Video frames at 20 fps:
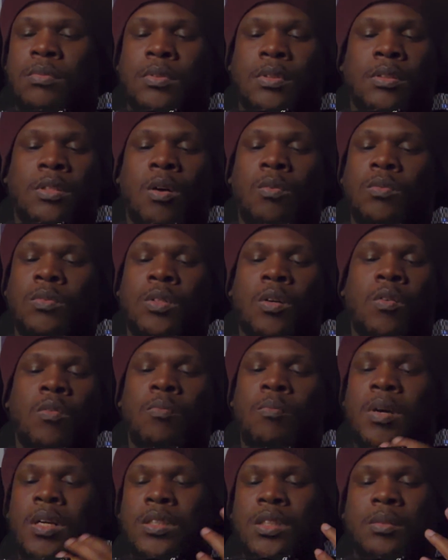don't know
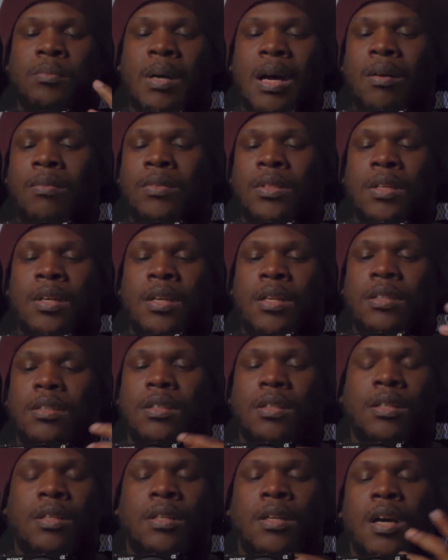much about the
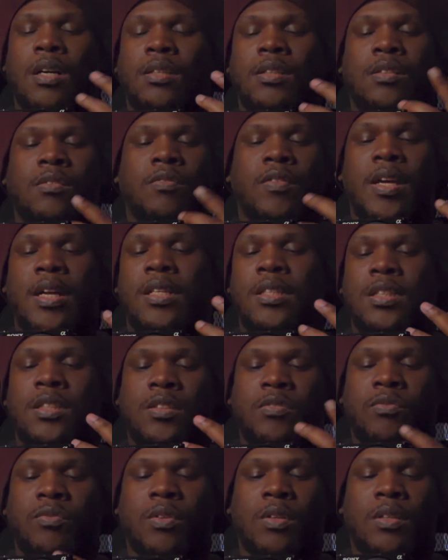color ranges
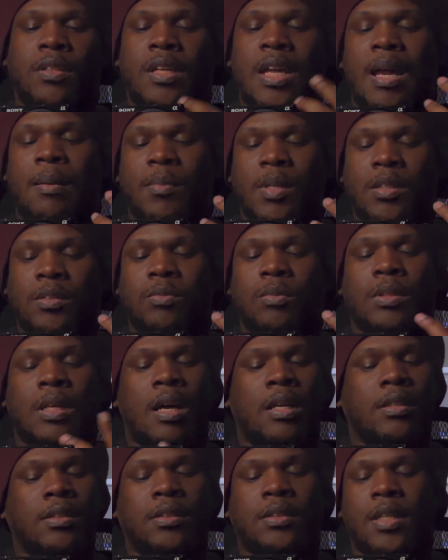for cameras. What I
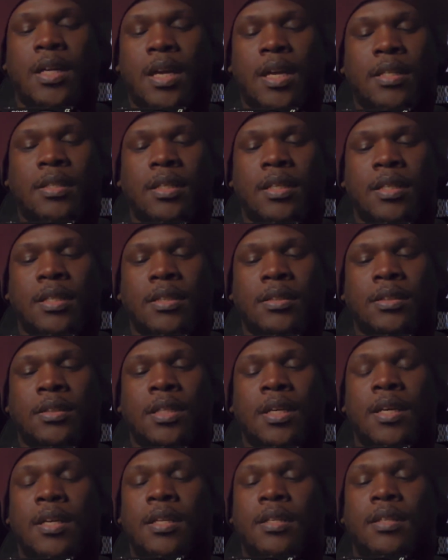understand is
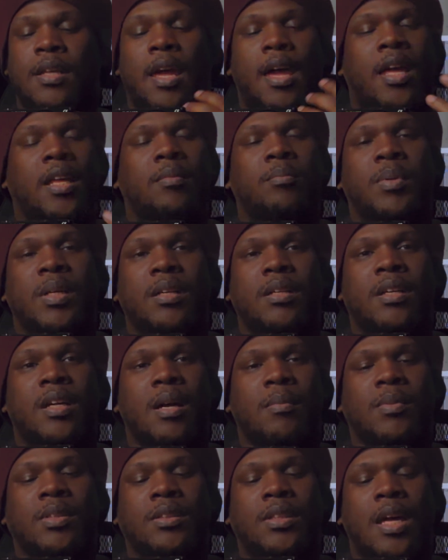the 8-bit
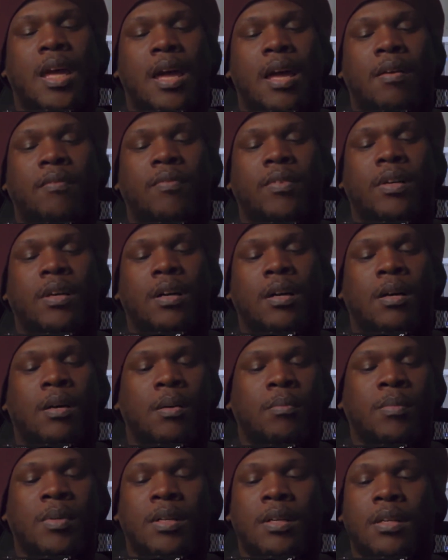cameras have
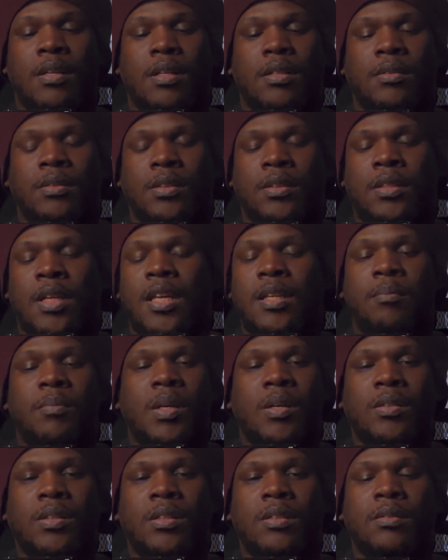10
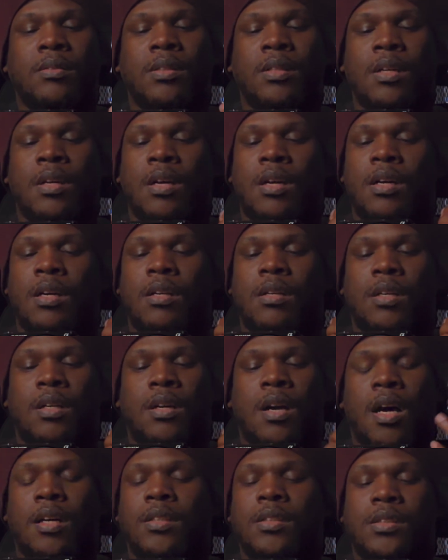million
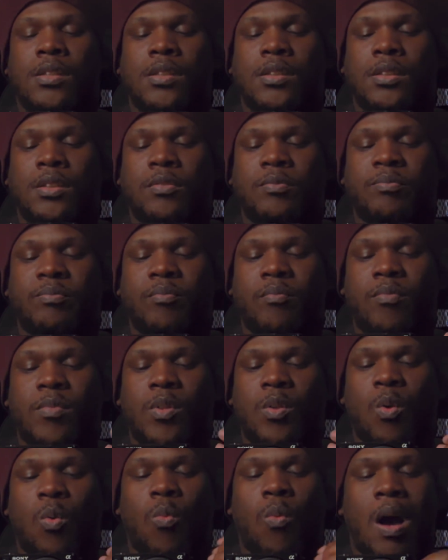colors,
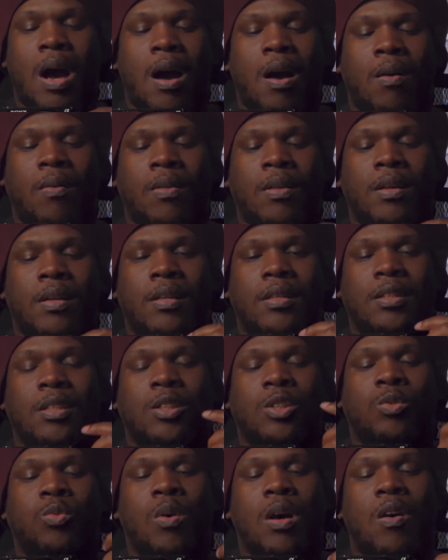while the
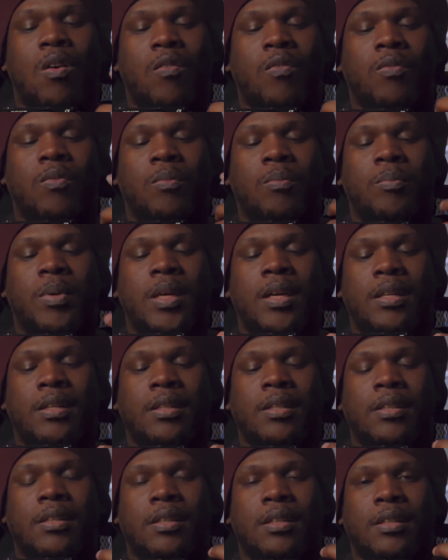12-bit
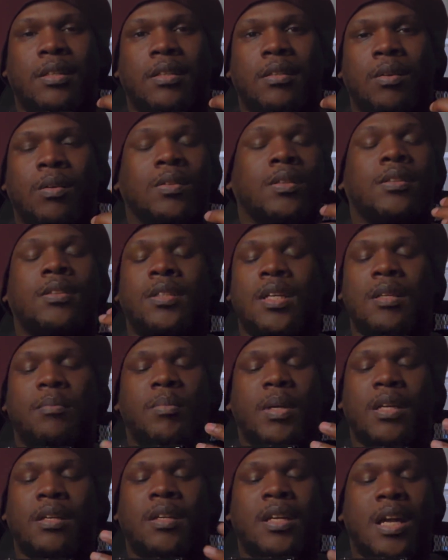or the
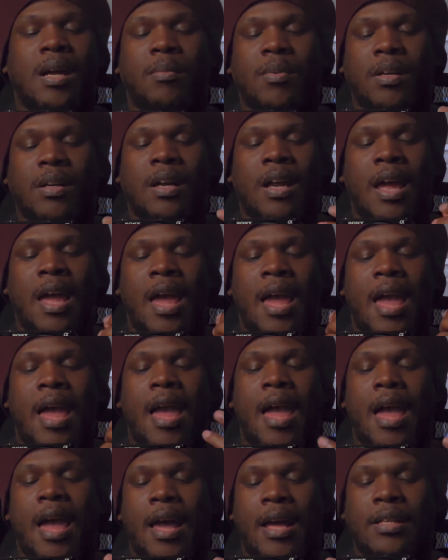10-bit camera
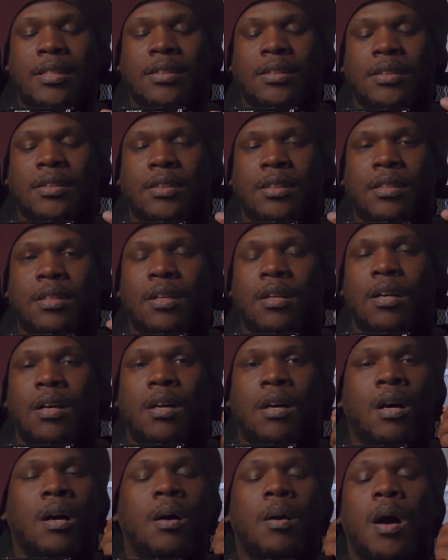has
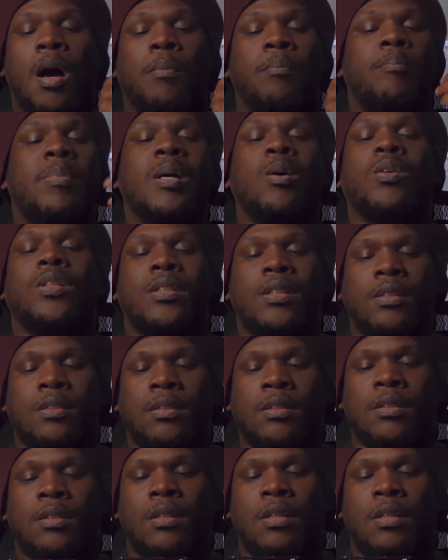a billion